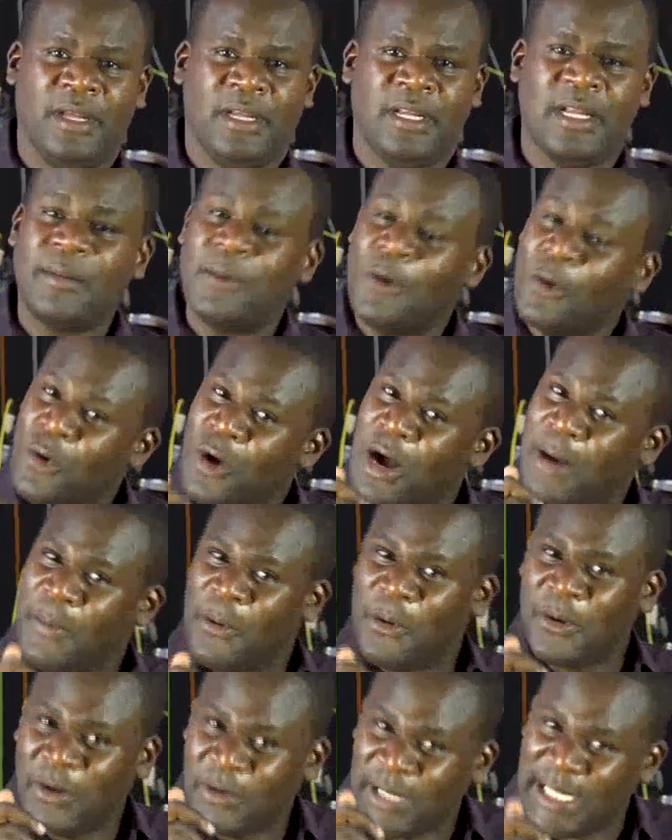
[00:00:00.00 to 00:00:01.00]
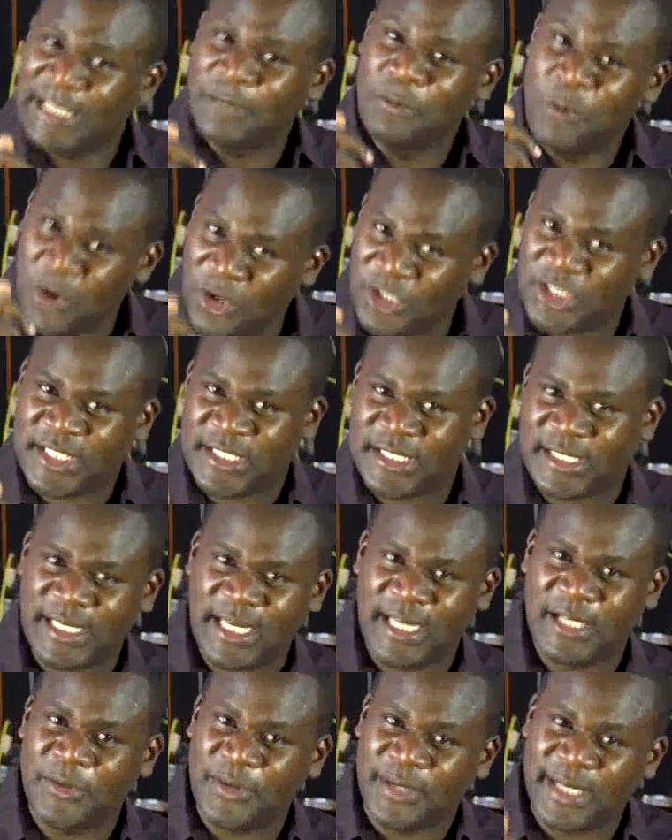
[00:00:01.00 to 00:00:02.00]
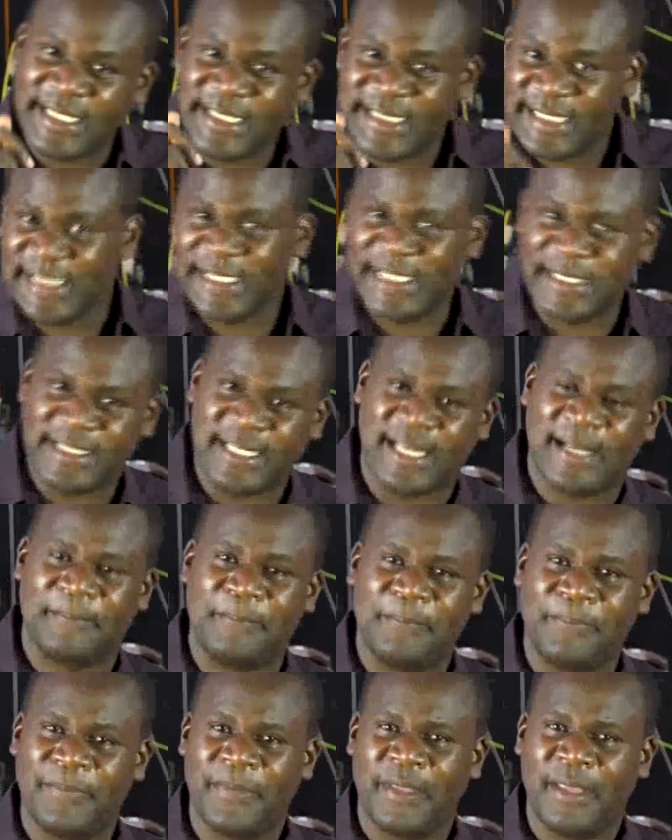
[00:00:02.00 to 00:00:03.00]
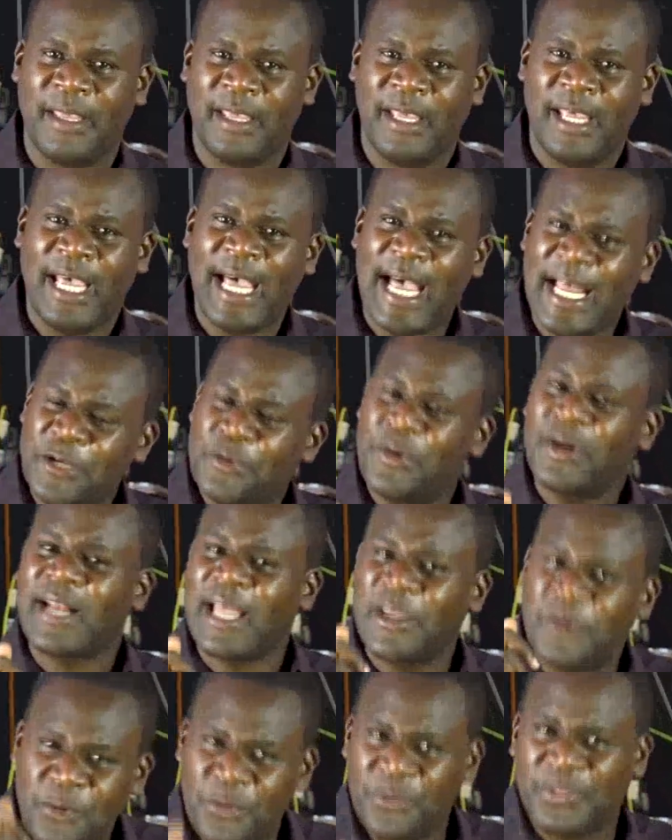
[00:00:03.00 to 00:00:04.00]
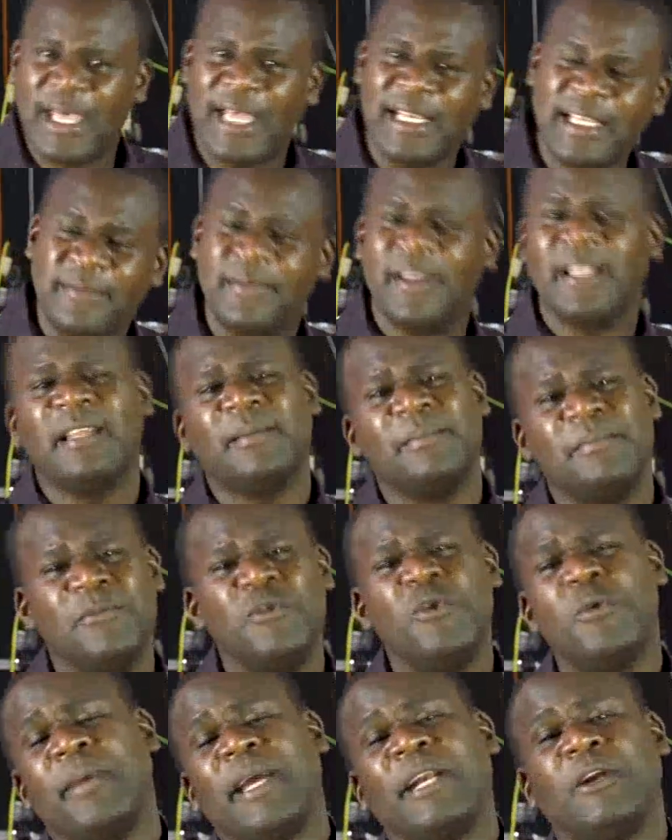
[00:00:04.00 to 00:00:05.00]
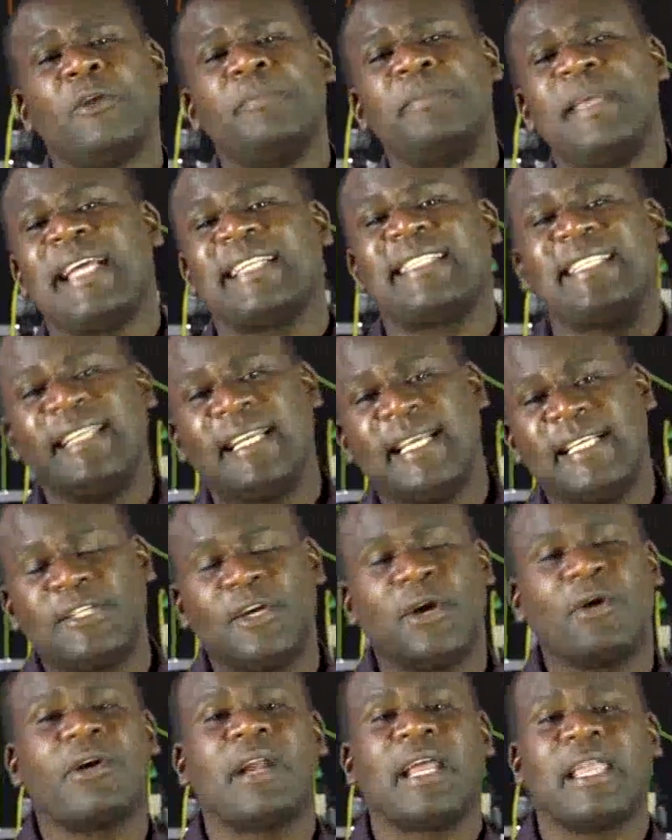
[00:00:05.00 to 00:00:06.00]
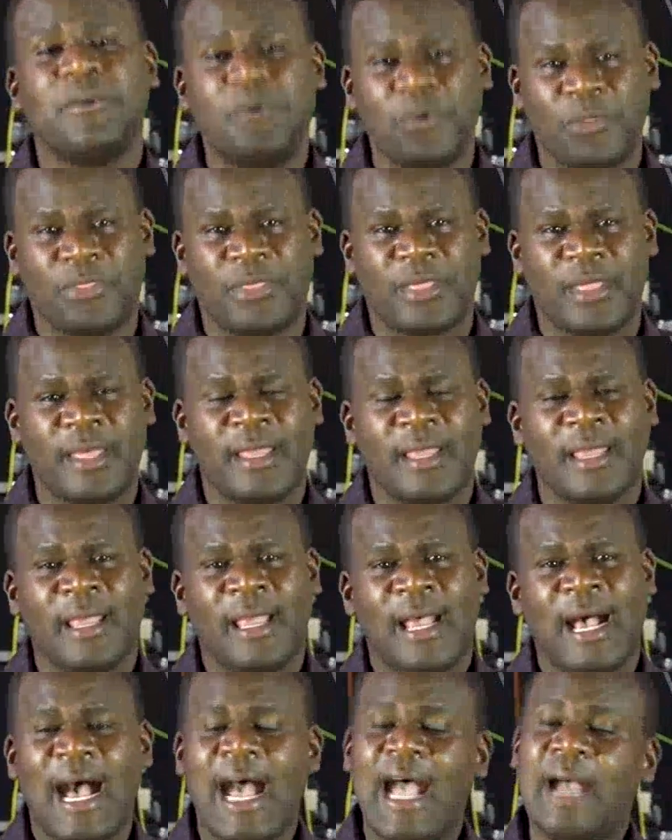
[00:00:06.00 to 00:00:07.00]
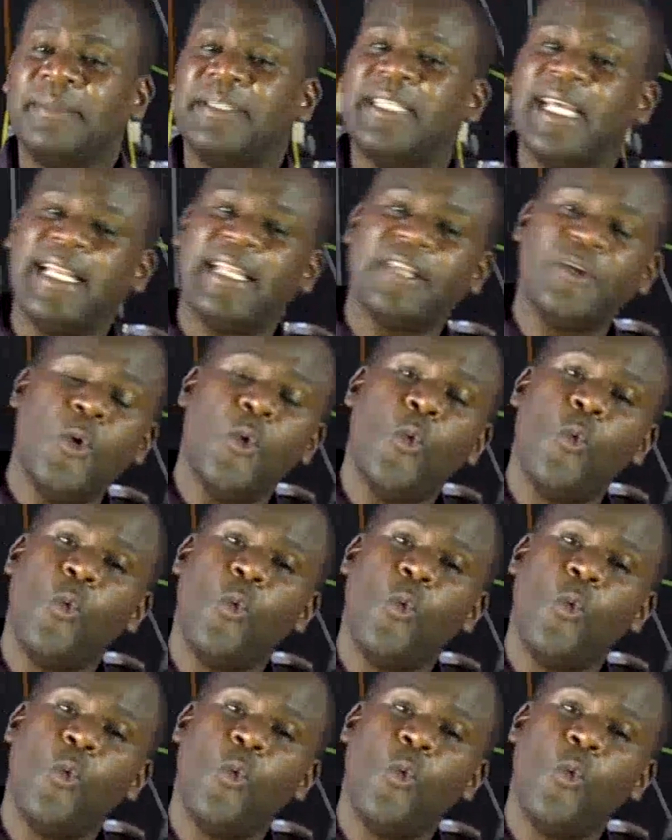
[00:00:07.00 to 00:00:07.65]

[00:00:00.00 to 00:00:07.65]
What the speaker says: Kama uko hapo na unani watch and you're a teenager and you are a youth, and even you may not be a teenager or a youth, I'm telling you,